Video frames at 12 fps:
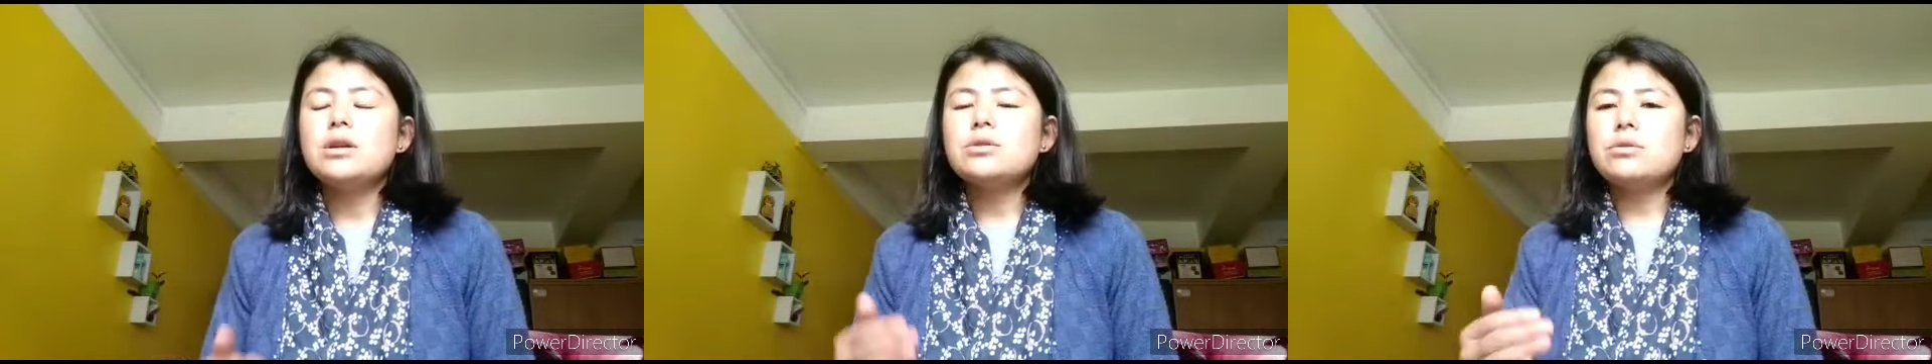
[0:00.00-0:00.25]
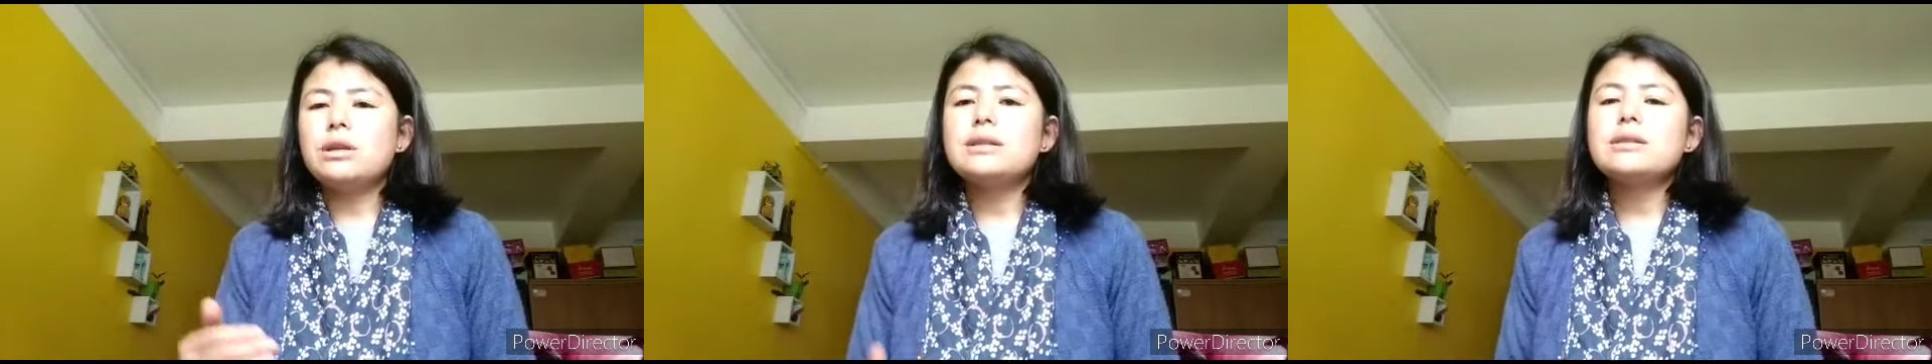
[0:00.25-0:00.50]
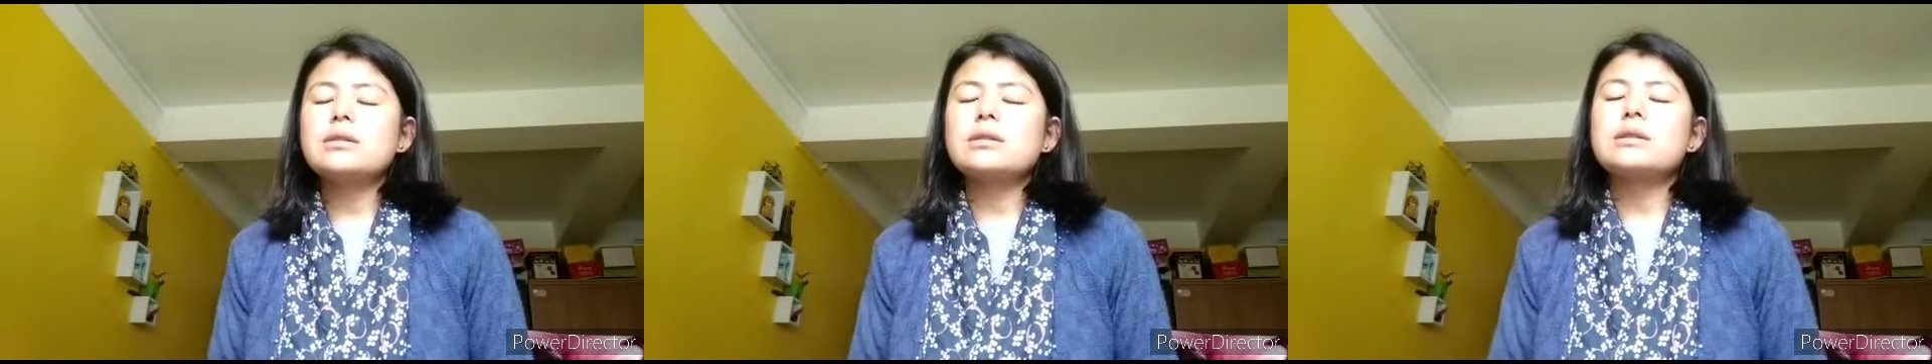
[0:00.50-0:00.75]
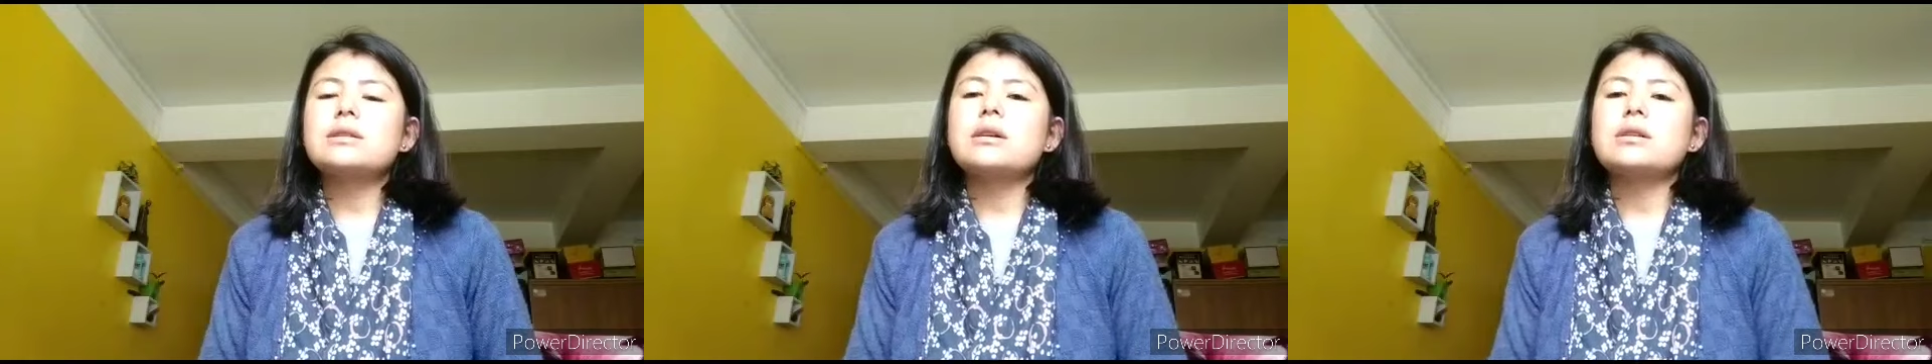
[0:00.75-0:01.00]
So let's
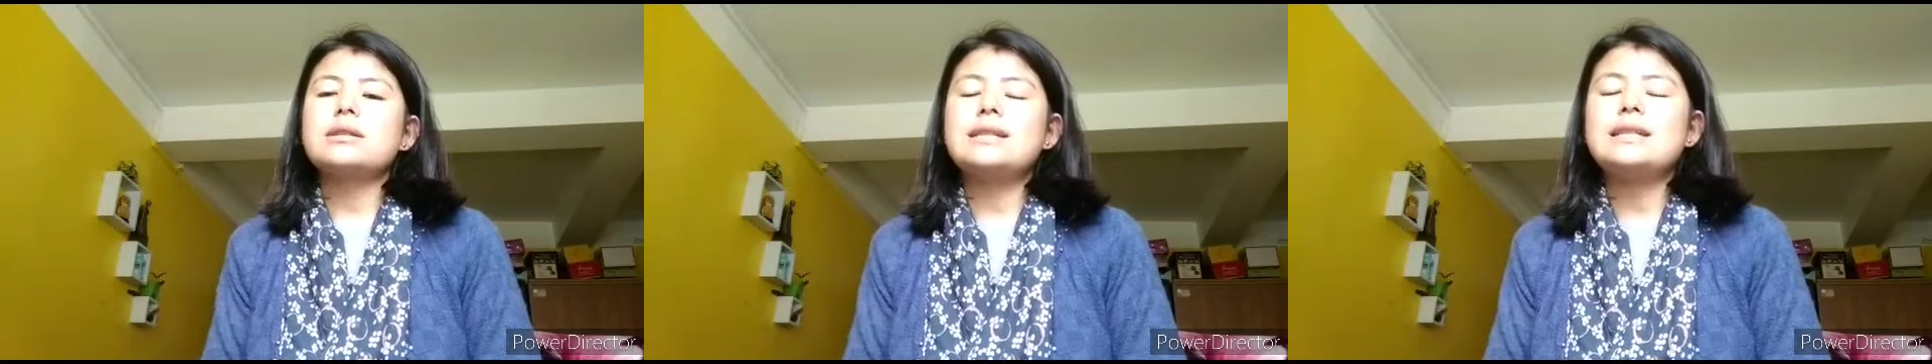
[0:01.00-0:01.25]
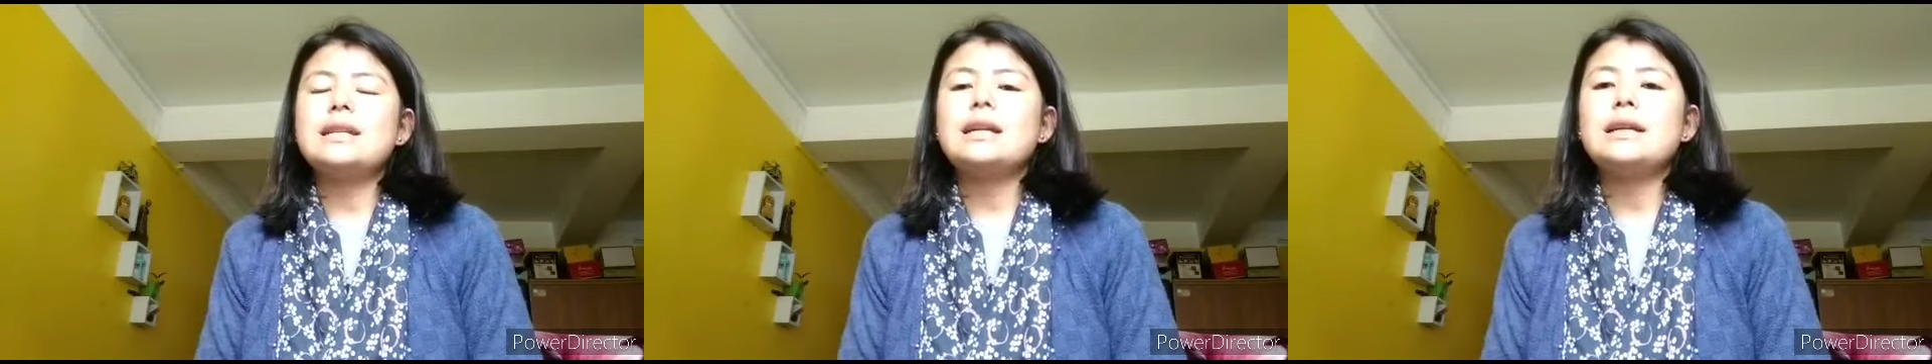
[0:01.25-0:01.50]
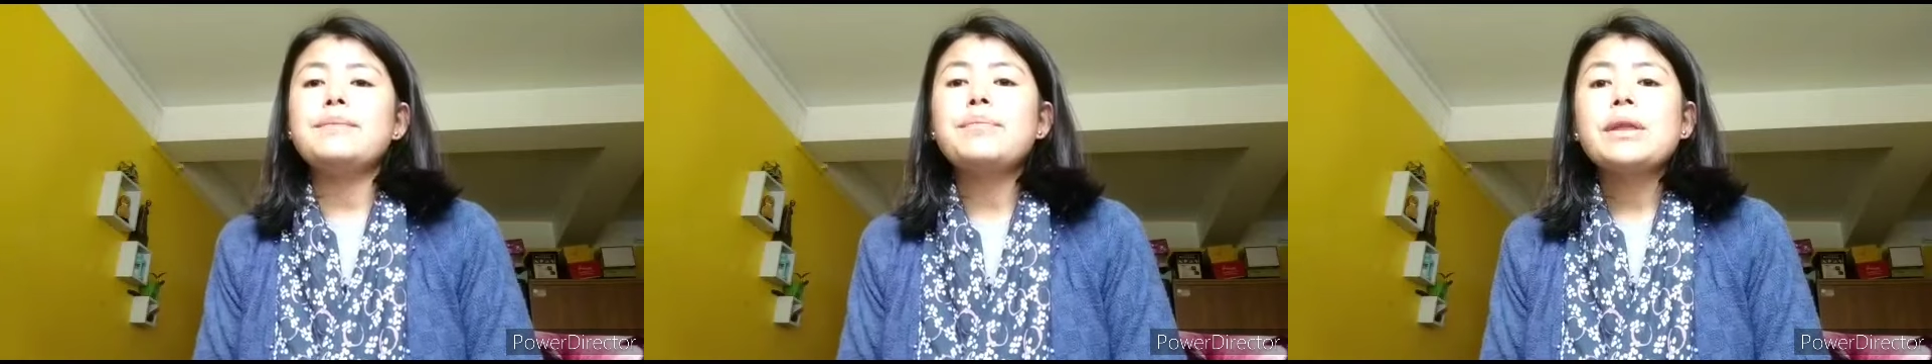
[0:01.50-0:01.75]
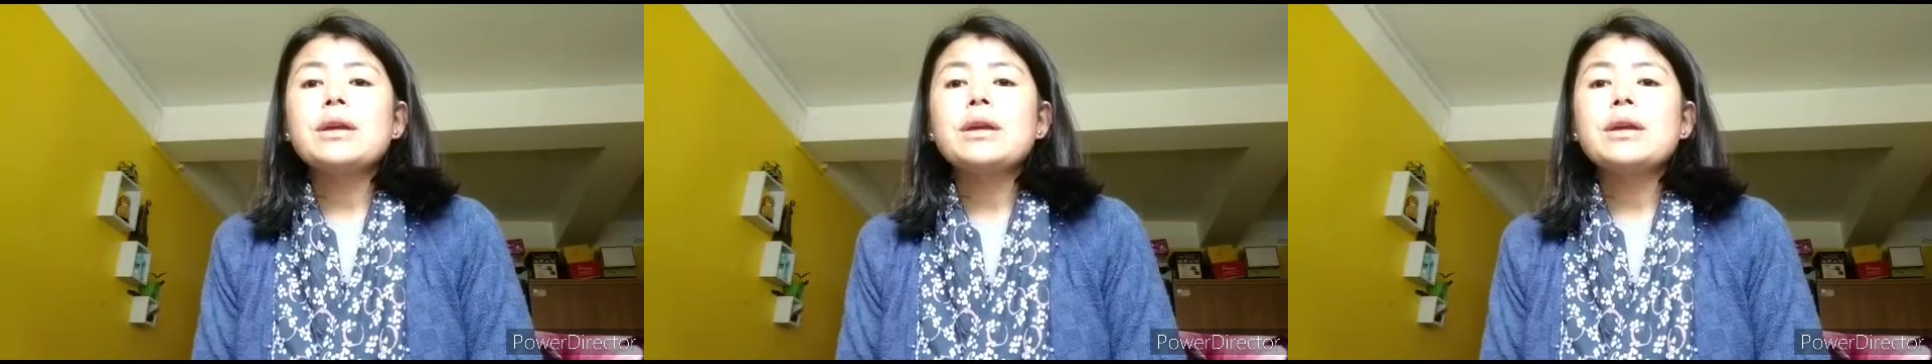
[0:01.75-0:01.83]
discuss detailing.